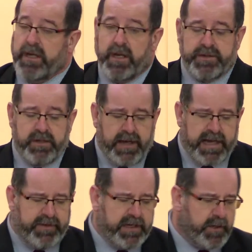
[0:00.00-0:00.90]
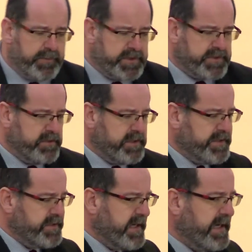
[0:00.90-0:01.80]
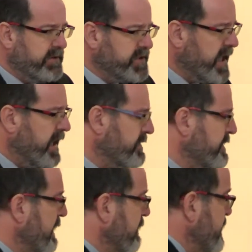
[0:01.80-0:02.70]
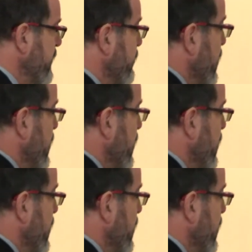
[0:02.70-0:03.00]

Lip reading: So having an opportunity to hear a child's narrative